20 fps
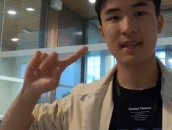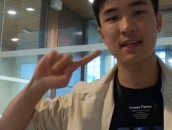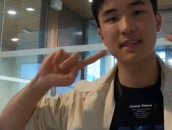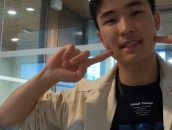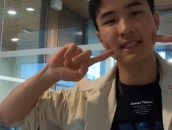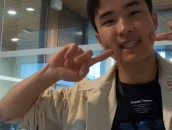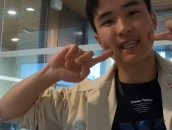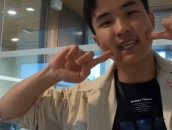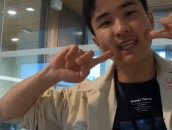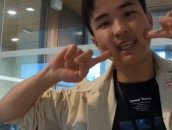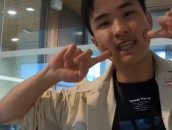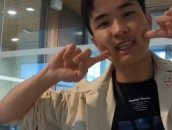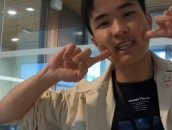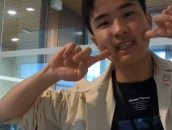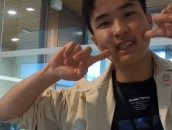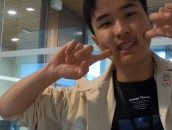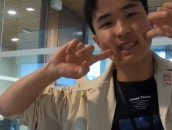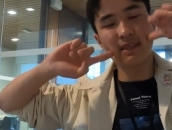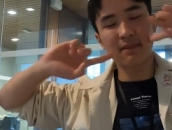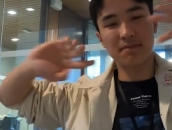Thanks,
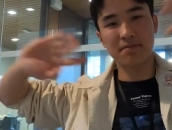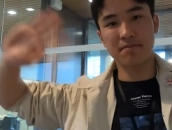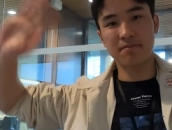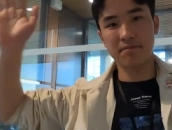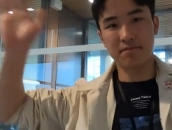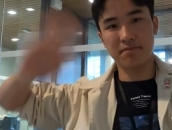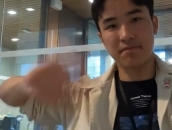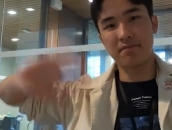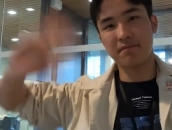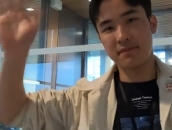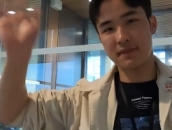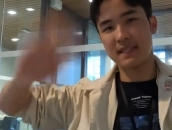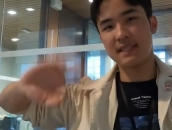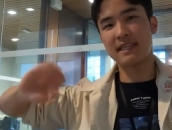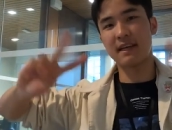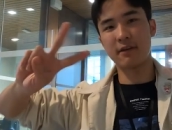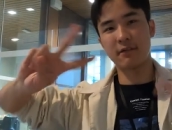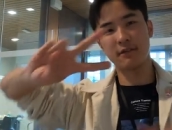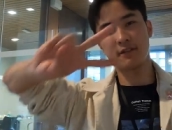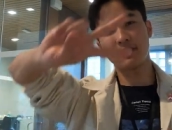guys.
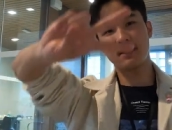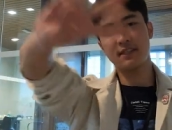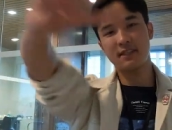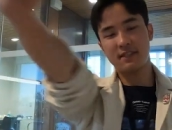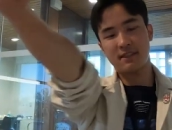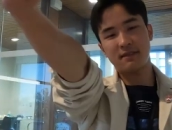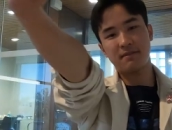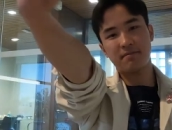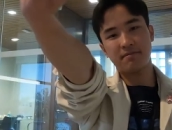Peace out.